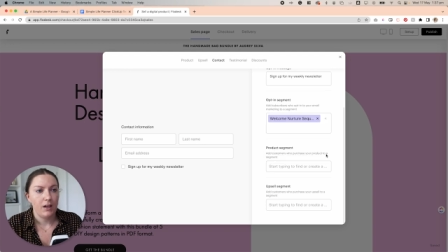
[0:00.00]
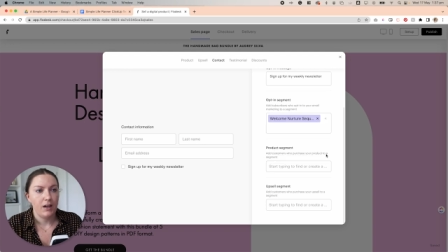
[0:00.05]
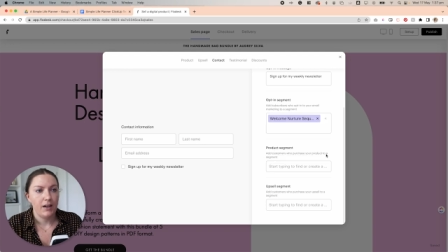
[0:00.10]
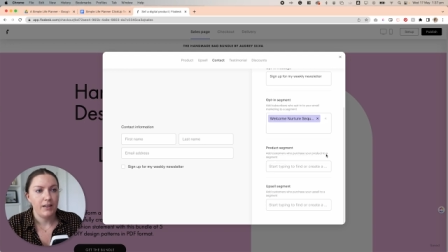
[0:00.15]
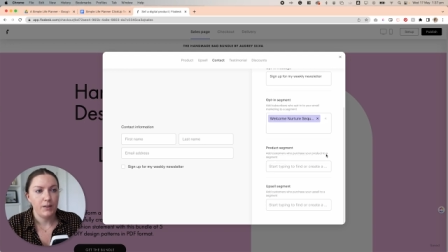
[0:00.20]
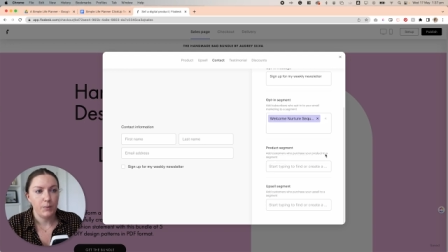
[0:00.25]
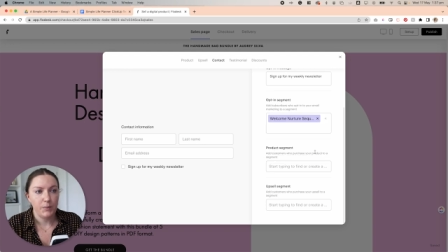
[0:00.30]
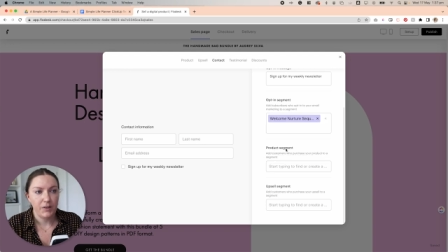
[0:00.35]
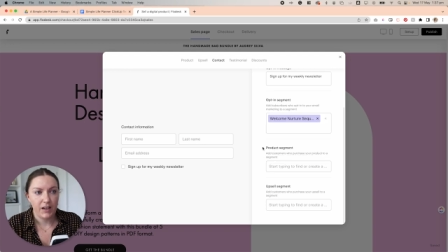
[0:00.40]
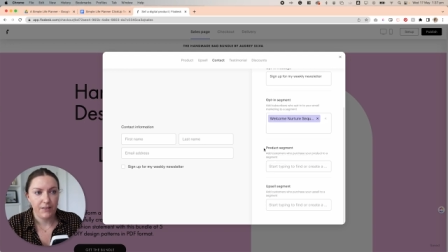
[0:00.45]
And
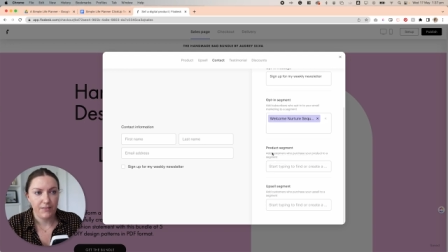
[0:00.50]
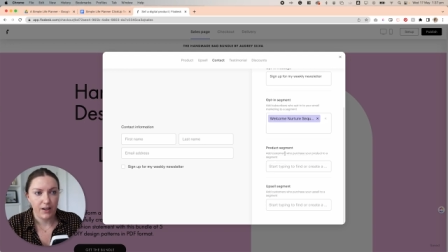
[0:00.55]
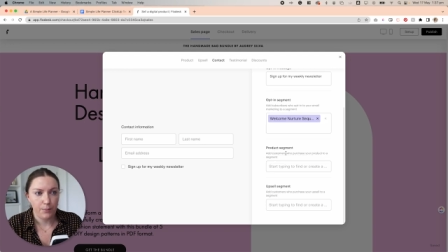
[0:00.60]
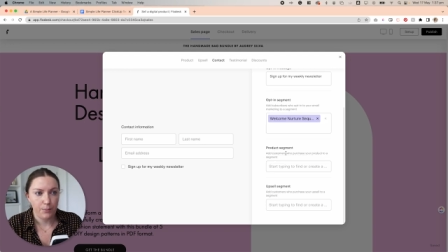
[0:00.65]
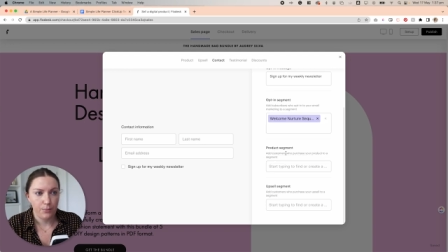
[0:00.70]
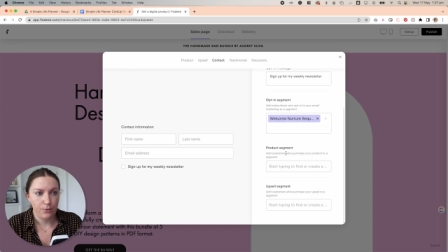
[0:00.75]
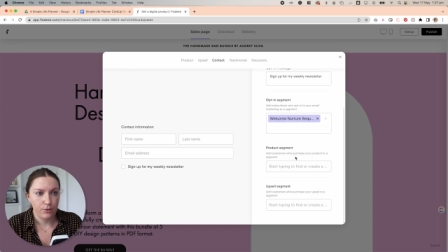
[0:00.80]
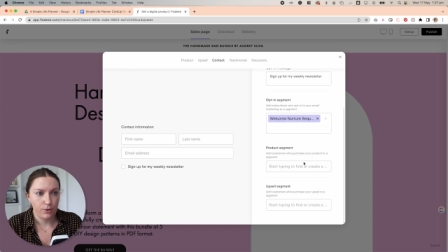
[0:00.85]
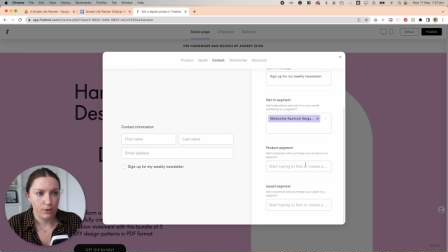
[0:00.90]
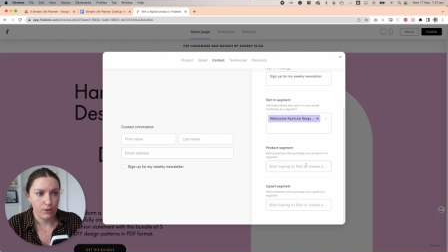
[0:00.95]
then we have our
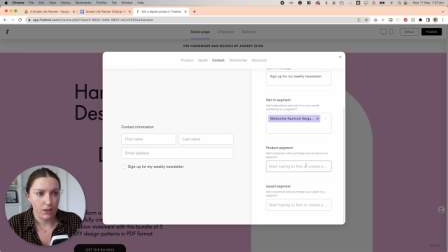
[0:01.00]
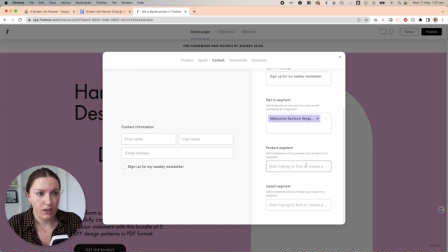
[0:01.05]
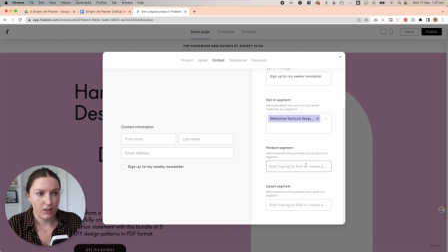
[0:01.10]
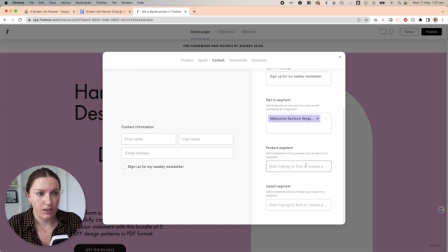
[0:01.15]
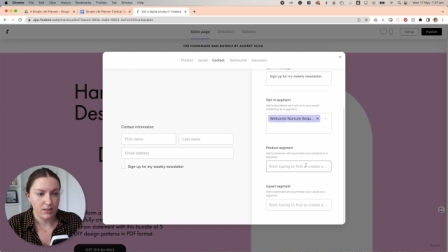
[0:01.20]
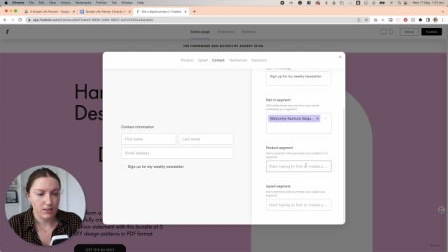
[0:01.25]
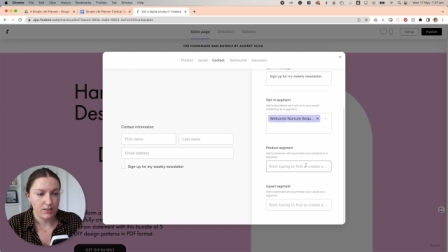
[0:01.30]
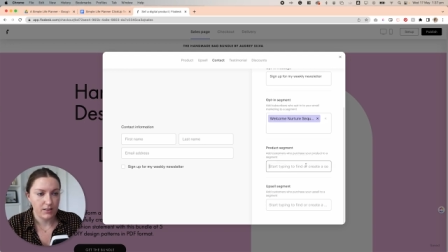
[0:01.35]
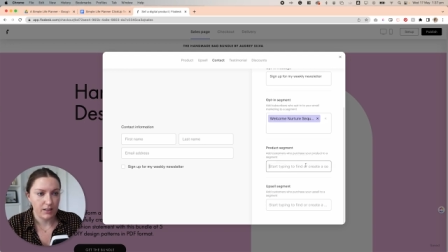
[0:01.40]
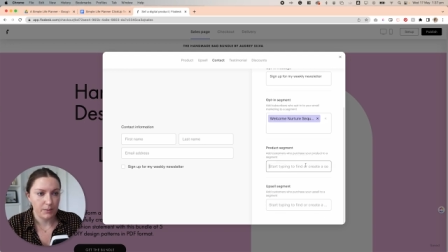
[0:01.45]

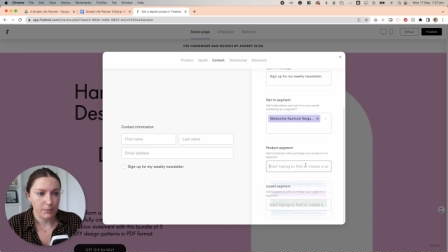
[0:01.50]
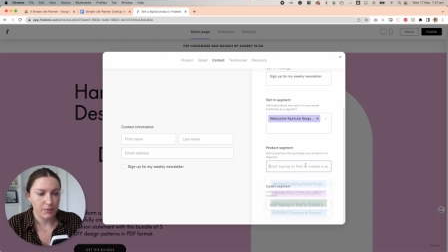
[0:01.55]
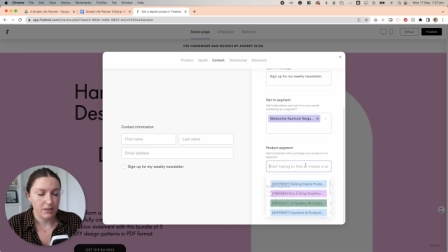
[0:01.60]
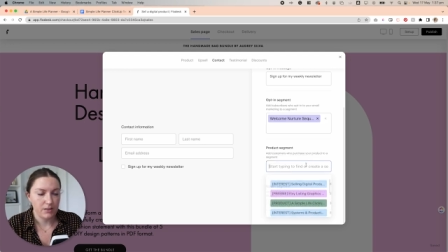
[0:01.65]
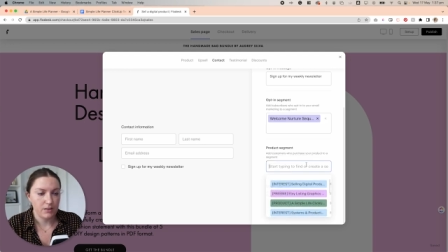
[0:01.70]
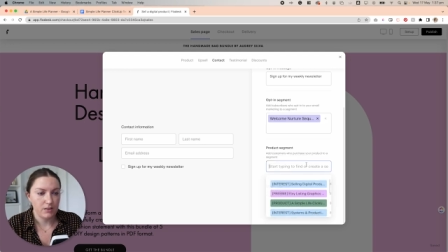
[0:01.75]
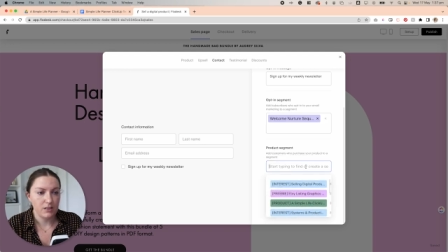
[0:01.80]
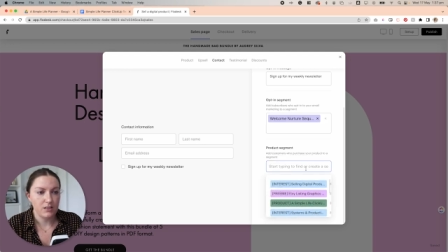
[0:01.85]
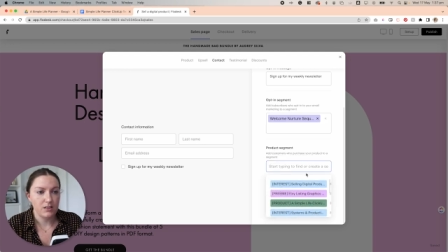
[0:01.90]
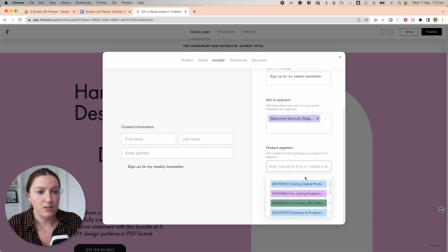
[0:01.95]
product segment.
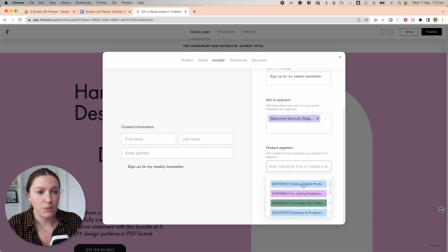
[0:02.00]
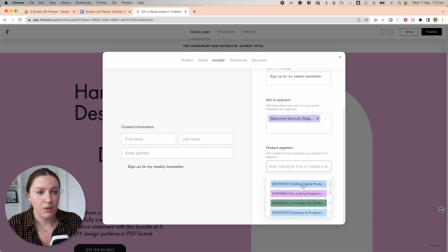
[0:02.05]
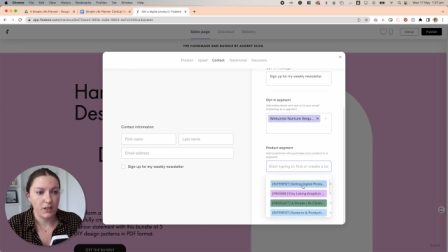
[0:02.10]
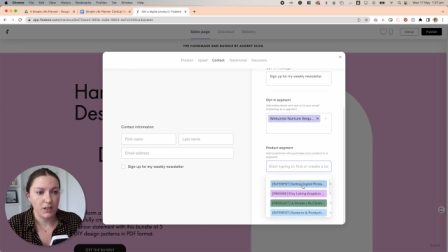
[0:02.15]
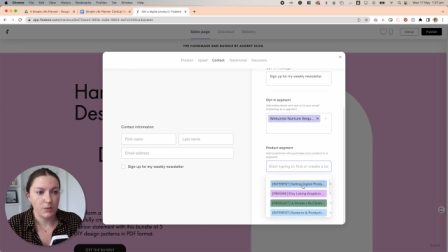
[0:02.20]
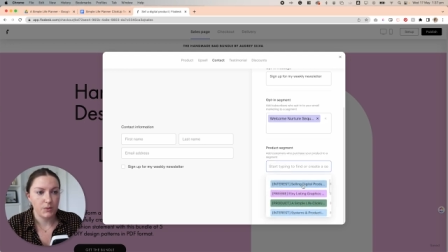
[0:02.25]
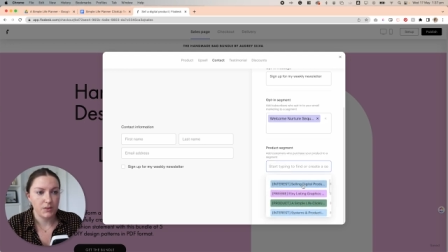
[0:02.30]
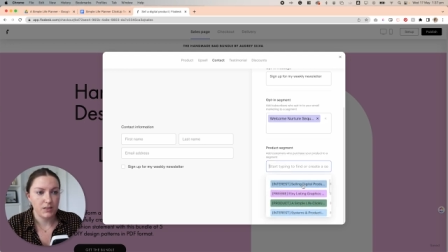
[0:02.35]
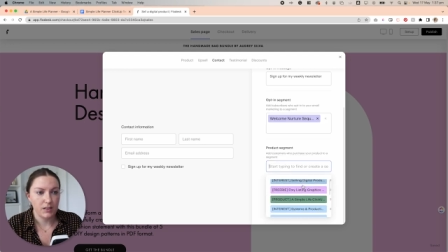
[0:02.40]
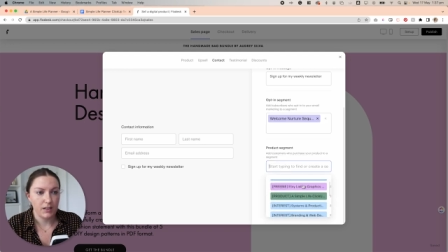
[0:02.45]
So this is where
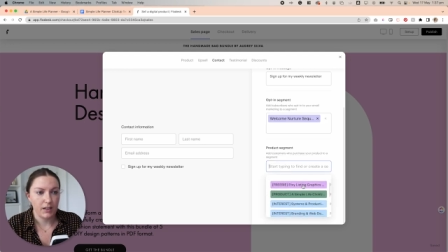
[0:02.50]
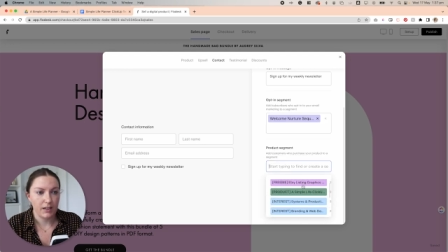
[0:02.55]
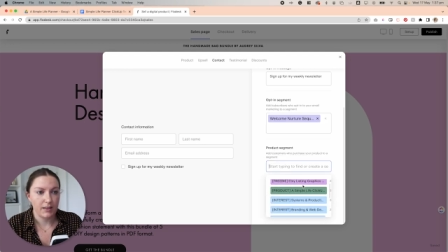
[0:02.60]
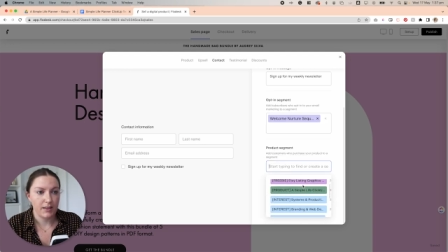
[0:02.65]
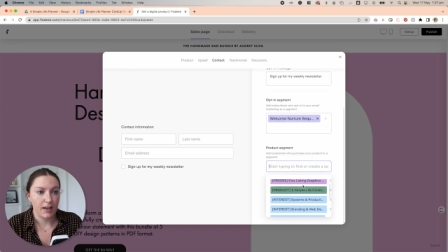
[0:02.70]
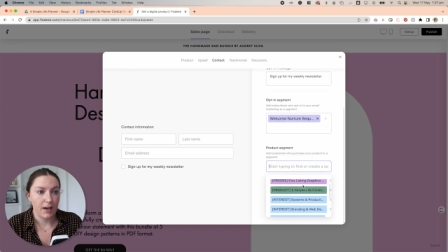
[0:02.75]
you would select